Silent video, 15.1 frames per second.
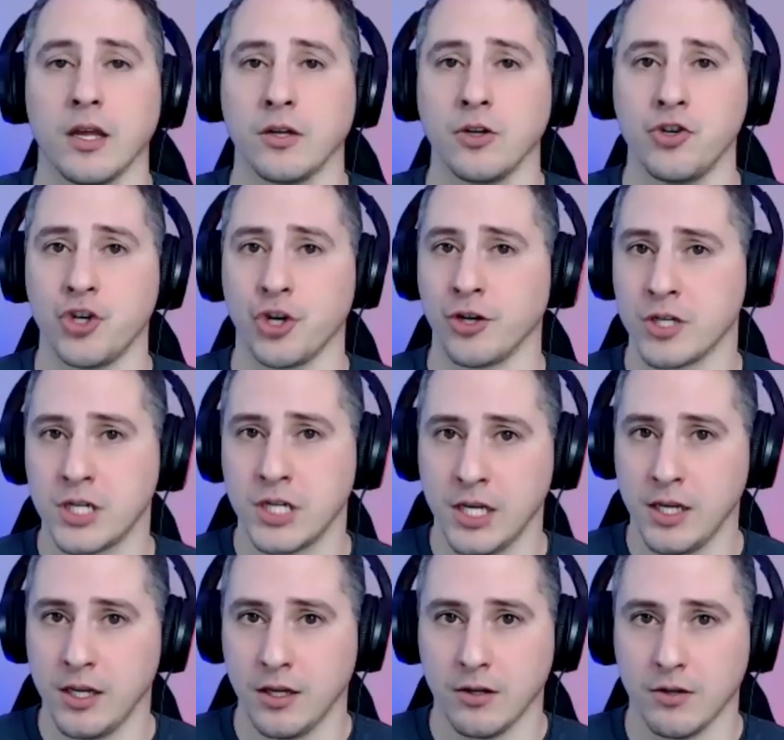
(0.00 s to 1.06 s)
in
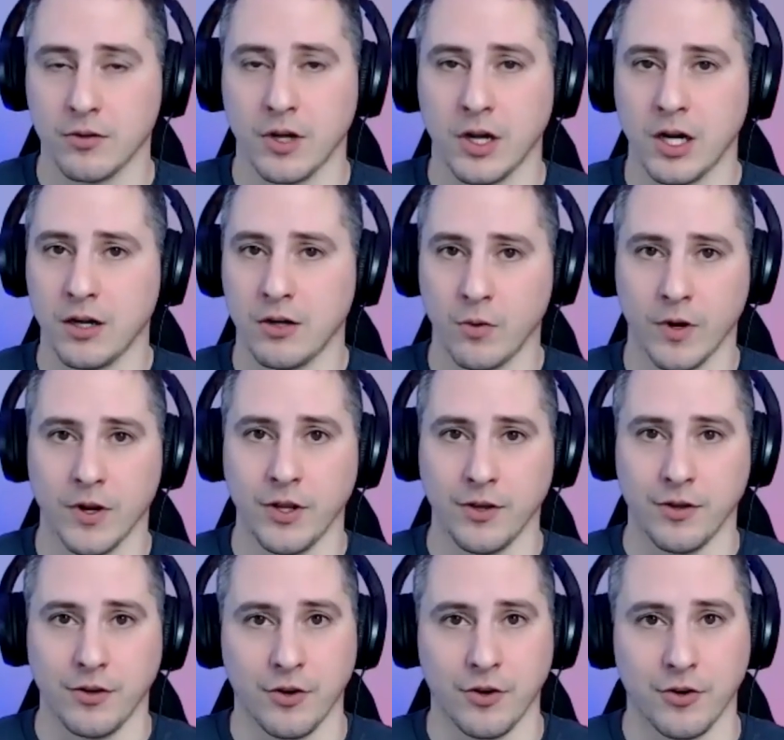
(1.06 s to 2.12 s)
Jersey, where
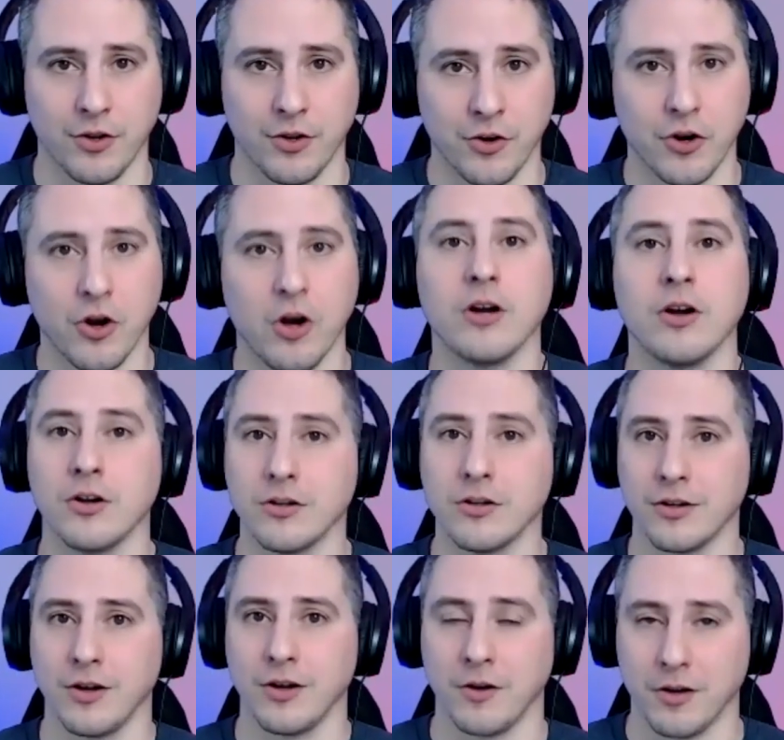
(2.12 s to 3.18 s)
you're
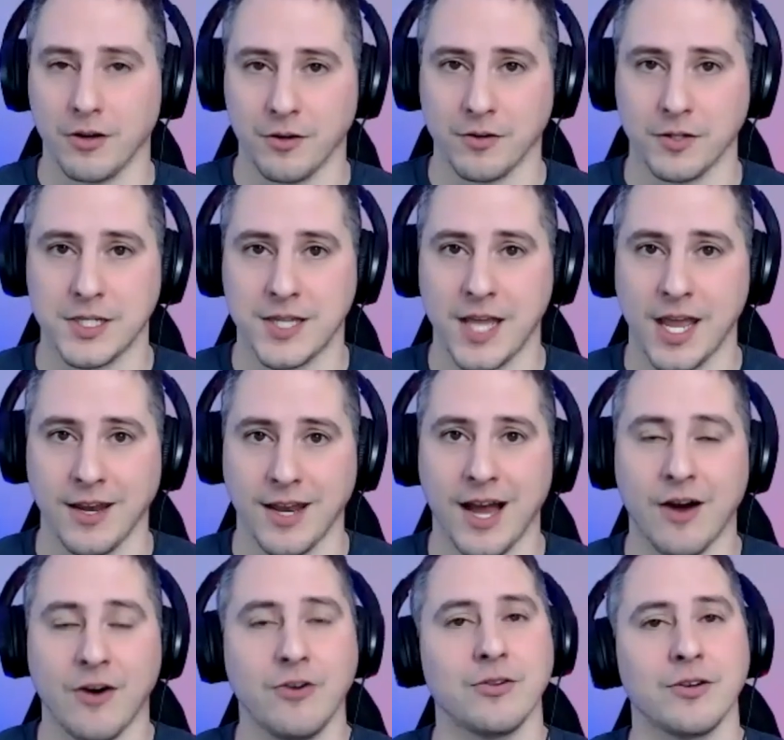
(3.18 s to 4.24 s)
a state now.